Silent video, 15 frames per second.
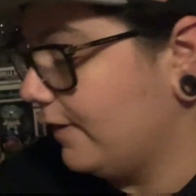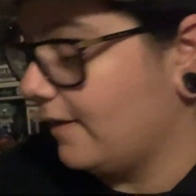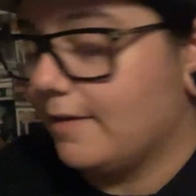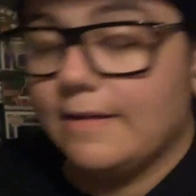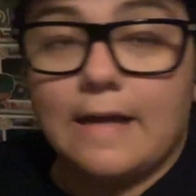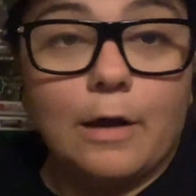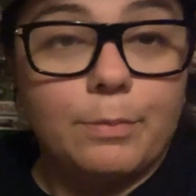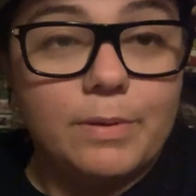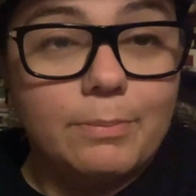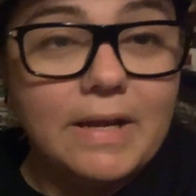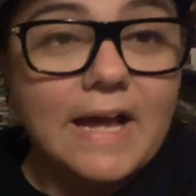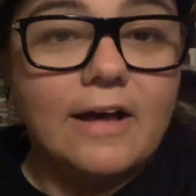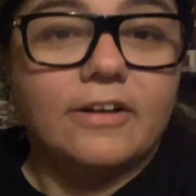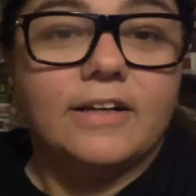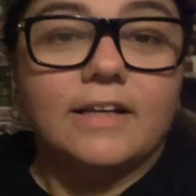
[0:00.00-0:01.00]
I can help them
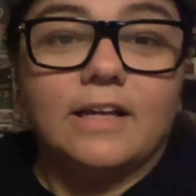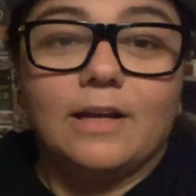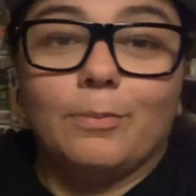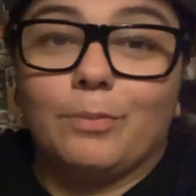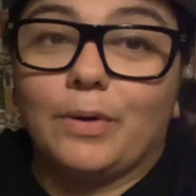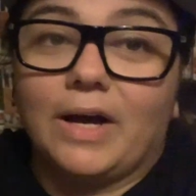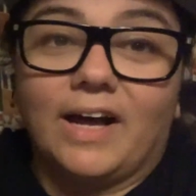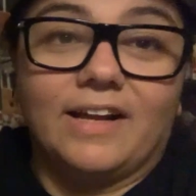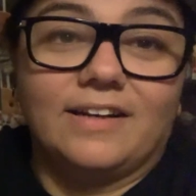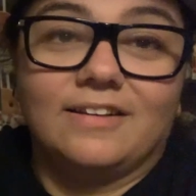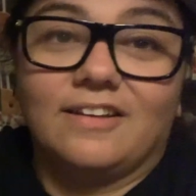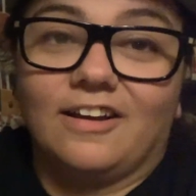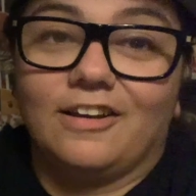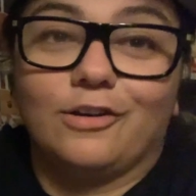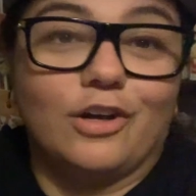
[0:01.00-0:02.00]
out, but
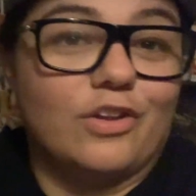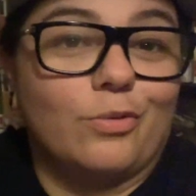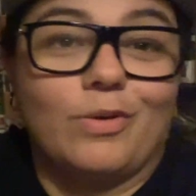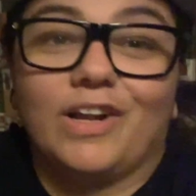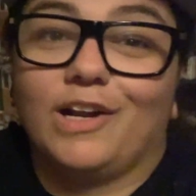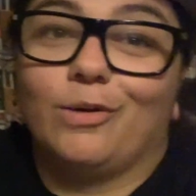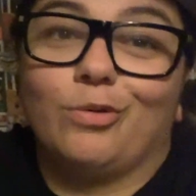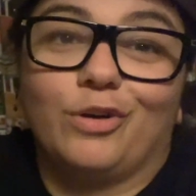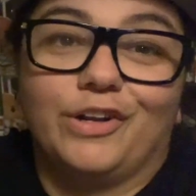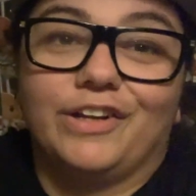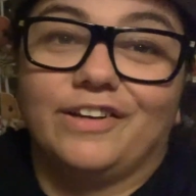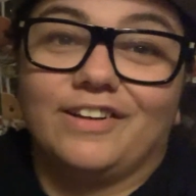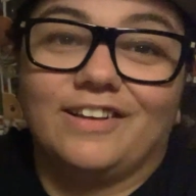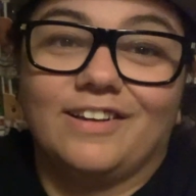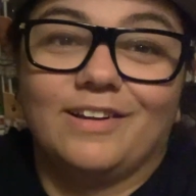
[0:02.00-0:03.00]
I got the one I
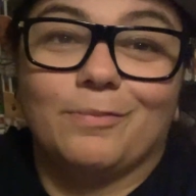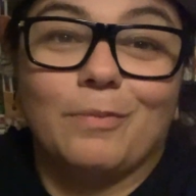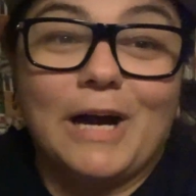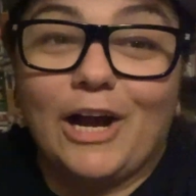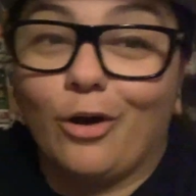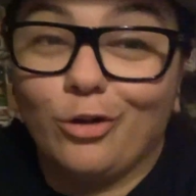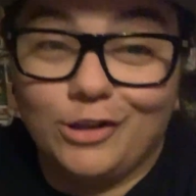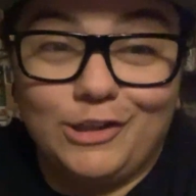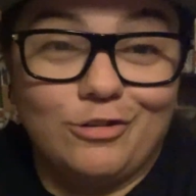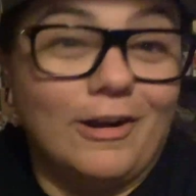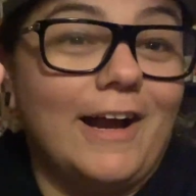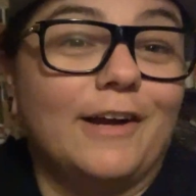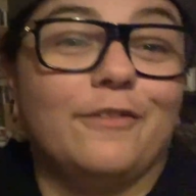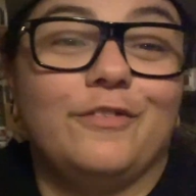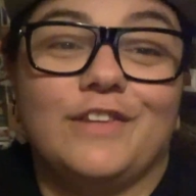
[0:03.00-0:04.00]
wanted. My holy
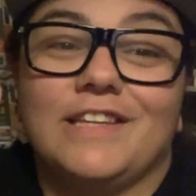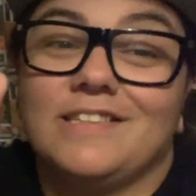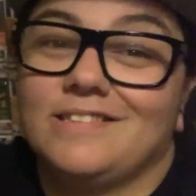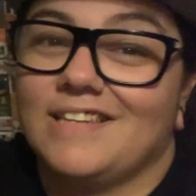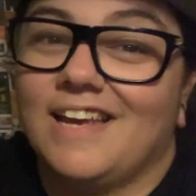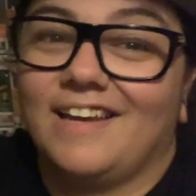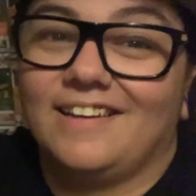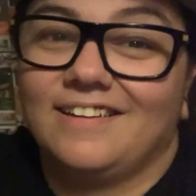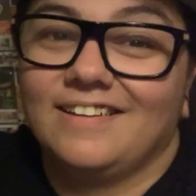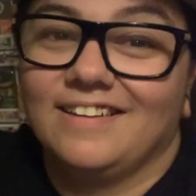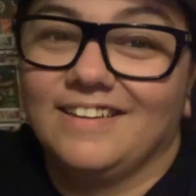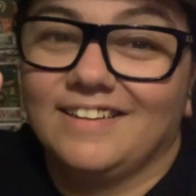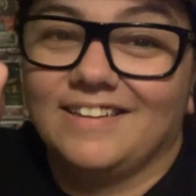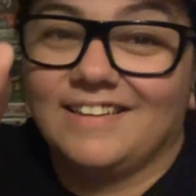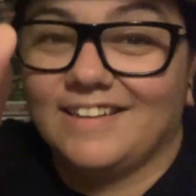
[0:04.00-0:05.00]
grail for this set
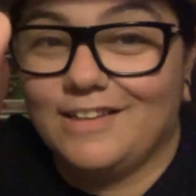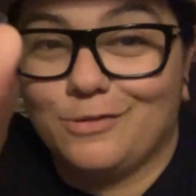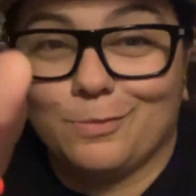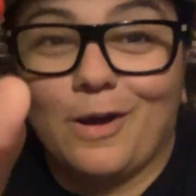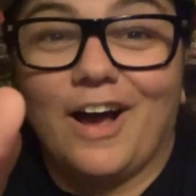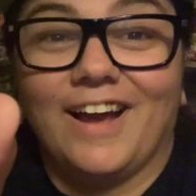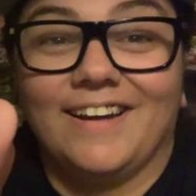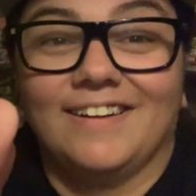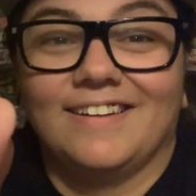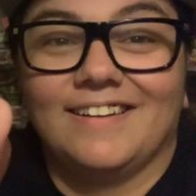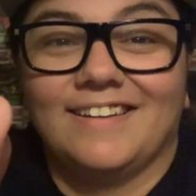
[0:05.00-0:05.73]
is mine.